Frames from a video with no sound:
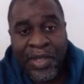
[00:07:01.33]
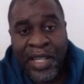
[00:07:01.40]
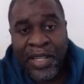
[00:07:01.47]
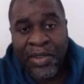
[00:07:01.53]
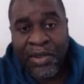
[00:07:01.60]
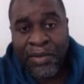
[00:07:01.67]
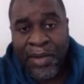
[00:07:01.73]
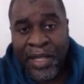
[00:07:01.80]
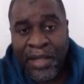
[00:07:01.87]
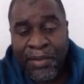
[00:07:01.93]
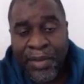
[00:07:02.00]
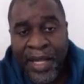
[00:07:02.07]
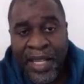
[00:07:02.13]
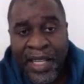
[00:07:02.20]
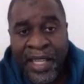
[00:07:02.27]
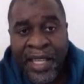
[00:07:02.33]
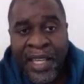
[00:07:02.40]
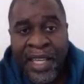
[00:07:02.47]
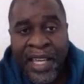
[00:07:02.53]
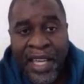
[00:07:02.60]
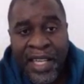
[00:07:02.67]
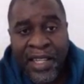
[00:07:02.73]
get your money back.
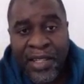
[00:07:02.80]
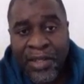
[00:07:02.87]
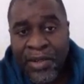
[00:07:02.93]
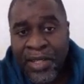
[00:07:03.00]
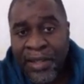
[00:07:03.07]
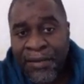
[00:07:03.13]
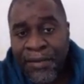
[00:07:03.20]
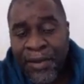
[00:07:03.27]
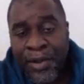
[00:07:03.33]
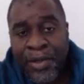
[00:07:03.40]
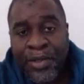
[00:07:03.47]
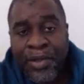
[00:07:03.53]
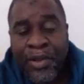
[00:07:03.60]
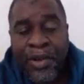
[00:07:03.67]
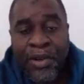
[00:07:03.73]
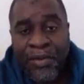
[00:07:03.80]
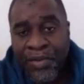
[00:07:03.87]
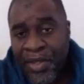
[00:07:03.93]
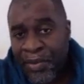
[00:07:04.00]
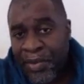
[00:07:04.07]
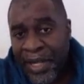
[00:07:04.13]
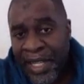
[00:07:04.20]
And it's not a fault
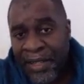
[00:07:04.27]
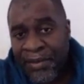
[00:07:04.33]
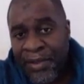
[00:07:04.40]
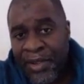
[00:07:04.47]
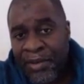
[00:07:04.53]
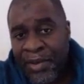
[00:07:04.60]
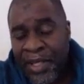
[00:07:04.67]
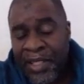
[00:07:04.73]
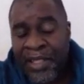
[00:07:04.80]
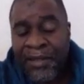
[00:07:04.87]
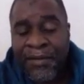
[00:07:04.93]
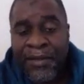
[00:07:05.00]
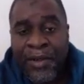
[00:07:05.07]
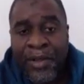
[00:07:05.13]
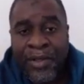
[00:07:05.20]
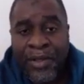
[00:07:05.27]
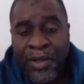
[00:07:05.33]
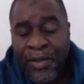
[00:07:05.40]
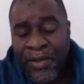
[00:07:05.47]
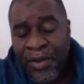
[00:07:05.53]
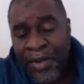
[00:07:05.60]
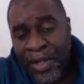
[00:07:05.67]
of the platform, it's a fault
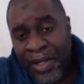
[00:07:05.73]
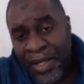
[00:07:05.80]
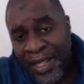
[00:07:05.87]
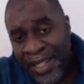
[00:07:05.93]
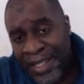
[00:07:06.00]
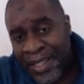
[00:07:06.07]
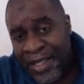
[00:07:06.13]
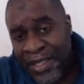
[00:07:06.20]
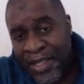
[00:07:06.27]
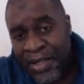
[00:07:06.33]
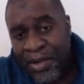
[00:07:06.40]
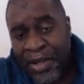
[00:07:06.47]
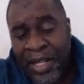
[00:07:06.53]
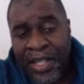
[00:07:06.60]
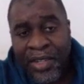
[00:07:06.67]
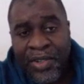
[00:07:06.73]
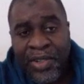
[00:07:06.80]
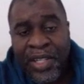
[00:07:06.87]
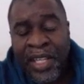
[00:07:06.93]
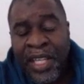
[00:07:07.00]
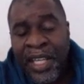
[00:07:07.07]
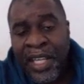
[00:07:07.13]
of the regulations in your
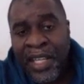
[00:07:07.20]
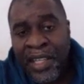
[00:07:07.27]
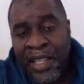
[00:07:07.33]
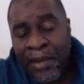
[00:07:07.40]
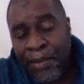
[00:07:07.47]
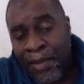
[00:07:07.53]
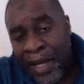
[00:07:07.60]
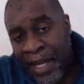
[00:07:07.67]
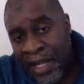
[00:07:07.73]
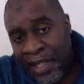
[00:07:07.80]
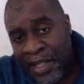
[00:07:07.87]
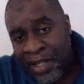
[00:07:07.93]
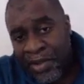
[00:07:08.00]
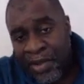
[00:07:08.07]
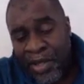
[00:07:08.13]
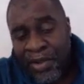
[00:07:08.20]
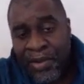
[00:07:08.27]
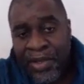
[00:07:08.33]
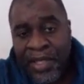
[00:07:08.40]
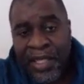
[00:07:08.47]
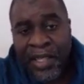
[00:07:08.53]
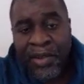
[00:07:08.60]
country, the bank that you're
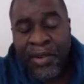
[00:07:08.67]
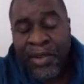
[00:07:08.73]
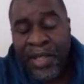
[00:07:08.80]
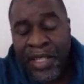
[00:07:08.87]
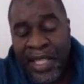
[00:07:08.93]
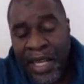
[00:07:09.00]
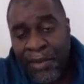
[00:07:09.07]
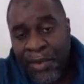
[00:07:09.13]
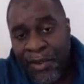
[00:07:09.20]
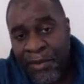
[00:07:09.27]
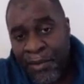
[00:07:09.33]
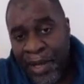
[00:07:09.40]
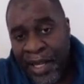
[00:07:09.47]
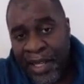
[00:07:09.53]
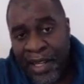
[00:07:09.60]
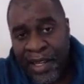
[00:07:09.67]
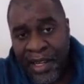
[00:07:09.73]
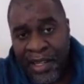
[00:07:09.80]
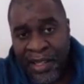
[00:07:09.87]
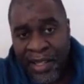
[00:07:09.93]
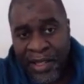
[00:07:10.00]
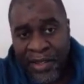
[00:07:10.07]
using, or the type of bank
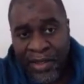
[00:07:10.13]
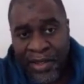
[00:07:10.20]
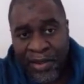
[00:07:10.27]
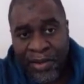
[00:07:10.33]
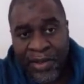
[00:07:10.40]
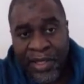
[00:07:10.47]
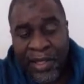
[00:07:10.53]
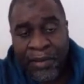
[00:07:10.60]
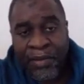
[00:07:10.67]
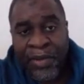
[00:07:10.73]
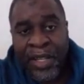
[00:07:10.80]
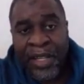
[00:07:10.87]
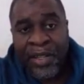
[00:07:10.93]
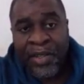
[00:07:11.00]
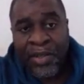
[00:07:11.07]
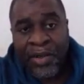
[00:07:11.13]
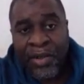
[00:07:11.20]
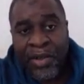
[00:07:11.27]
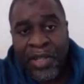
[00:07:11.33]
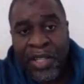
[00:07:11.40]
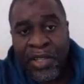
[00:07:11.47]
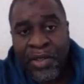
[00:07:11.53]
card that you're using.
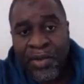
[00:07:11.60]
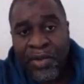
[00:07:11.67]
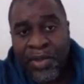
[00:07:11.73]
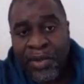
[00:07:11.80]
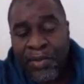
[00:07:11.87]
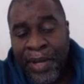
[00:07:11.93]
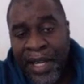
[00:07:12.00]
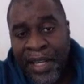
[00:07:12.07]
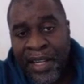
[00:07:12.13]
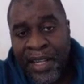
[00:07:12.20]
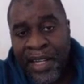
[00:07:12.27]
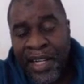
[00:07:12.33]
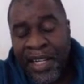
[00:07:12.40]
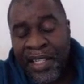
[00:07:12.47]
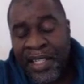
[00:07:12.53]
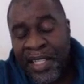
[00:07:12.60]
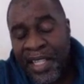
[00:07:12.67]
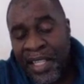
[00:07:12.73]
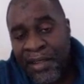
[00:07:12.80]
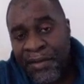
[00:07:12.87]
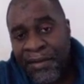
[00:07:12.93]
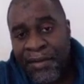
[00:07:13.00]
So only use bank card
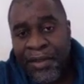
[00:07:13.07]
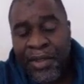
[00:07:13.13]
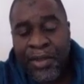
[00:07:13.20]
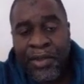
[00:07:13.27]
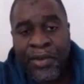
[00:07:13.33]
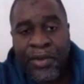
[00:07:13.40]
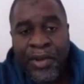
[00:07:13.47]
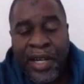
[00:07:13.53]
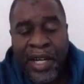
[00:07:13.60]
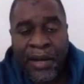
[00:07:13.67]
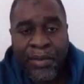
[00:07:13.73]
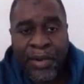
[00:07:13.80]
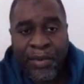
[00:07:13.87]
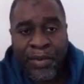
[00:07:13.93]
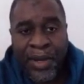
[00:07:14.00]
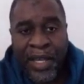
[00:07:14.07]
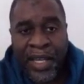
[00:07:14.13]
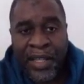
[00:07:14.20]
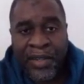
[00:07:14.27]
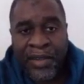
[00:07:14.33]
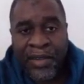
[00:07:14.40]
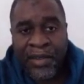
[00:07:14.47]
if you are
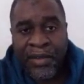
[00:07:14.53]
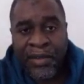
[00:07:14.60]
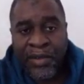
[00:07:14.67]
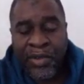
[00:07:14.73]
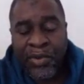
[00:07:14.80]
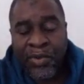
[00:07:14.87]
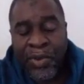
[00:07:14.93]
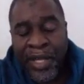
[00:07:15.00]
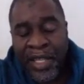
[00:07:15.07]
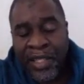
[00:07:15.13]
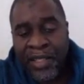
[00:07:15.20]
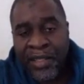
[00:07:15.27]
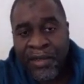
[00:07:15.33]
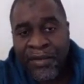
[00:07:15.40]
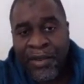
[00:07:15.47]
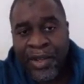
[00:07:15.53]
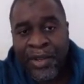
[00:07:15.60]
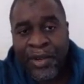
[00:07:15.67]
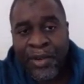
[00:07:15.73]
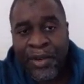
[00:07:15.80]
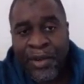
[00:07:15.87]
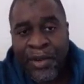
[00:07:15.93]
prepared to wait for
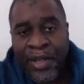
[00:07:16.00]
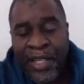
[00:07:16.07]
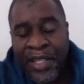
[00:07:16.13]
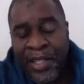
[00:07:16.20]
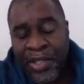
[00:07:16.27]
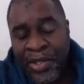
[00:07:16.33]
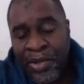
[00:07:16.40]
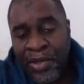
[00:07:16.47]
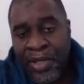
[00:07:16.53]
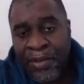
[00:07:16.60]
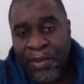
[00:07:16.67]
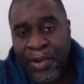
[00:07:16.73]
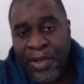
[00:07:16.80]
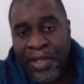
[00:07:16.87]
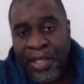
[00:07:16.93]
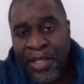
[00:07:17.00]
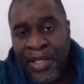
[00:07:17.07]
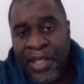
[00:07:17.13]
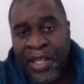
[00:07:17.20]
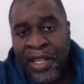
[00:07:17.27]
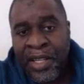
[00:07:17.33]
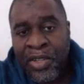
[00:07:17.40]
your initial deposit
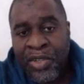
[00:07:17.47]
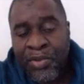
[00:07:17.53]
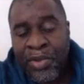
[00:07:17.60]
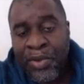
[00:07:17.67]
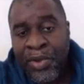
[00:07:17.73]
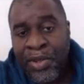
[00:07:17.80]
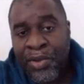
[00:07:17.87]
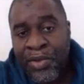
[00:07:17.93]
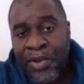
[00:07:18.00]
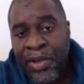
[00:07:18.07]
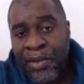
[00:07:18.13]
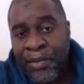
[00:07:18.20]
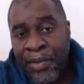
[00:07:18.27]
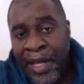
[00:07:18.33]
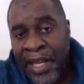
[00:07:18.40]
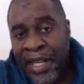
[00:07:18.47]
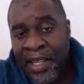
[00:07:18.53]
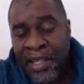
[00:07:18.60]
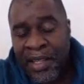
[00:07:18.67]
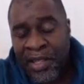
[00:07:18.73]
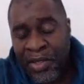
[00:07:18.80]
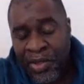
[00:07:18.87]
to be withdrawn
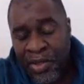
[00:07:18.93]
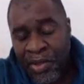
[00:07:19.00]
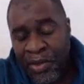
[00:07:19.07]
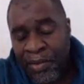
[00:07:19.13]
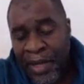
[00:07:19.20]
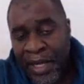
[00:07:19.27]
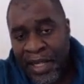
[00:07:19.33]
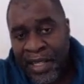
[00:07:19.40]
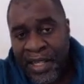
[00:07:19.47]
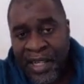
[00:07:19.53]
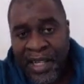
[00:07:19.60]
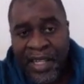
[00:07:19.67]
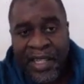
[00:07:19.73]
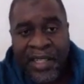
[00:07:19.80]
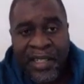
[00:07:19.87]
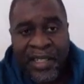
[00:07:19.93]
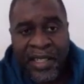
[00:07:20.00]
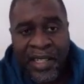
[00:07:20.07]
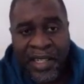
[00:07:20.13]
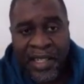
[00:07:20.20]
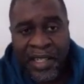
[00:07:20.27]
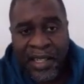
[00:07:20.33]
back to your bank card,
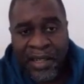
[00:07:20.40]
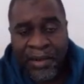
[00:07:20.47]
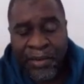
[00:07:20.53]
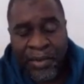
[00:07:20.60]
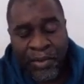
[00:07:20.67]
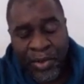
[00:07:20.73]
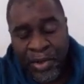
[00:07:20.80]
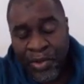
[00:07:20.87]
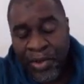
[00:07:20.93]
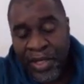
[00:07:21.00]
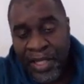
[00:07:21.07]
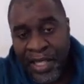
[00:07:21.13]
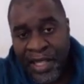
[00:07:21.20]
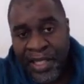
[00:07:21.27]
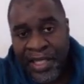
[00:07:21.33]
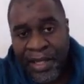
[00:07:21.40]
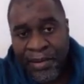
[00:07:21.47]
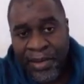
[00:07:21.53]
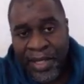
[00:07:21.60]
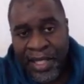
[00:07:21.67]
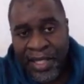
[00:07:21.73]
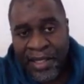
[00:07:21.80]
which could take
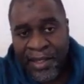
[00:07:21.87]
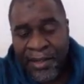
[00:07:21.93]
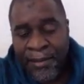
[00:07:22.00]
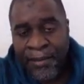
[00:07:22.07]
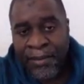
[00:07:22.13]
some days.